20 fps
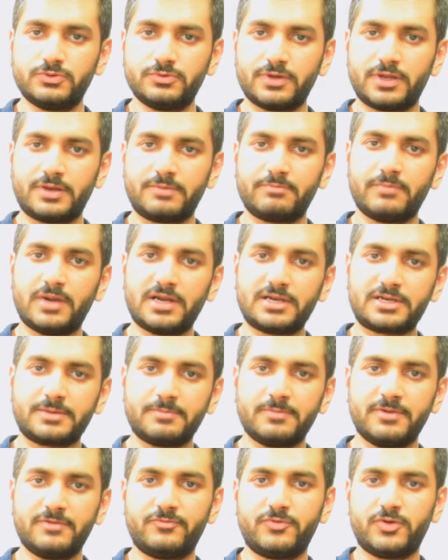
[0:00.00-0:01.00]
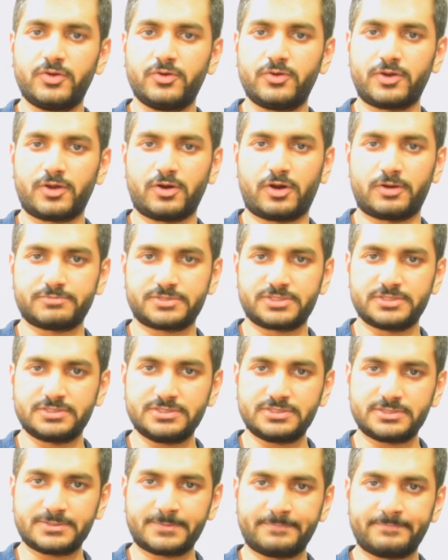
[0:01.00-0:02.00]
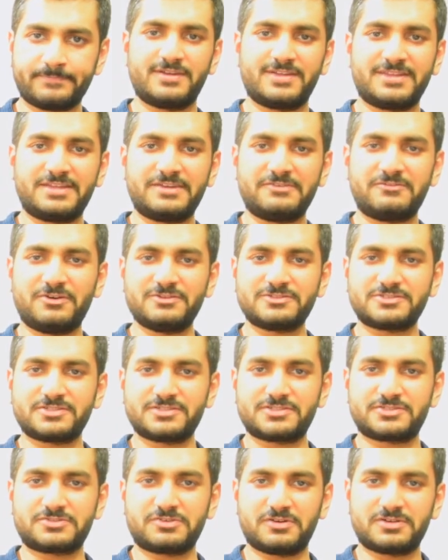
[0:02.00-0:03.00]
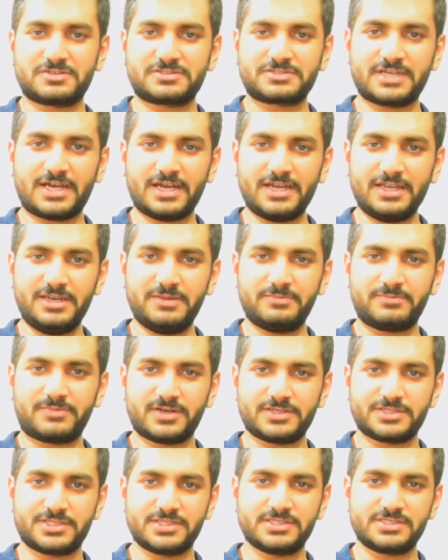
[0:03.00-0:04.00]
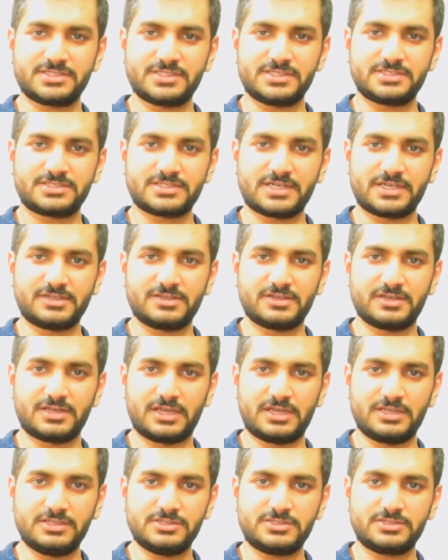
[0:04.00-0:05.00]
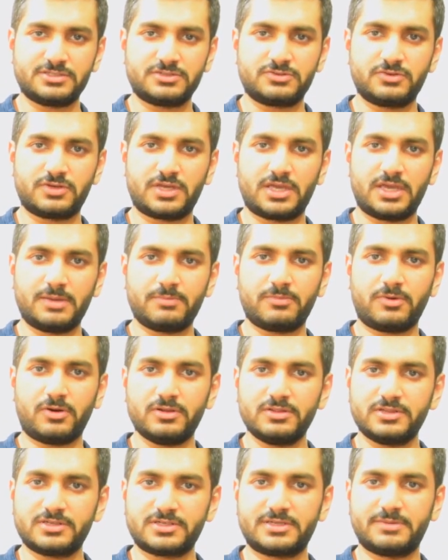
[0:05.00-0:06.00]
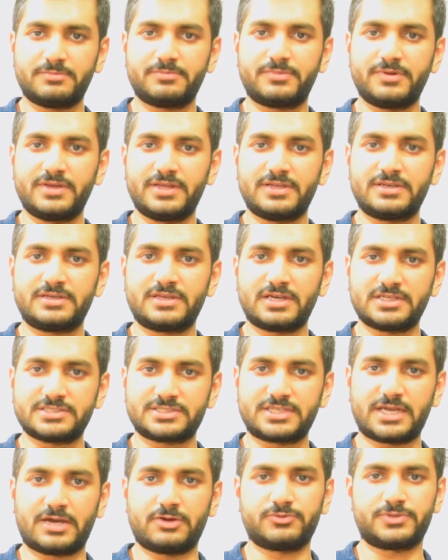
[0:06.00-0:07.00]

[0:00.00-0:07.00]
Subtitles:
in multiple viewing options. They've also installed tiny brushes inside the hinge to keep all the debris and dust out.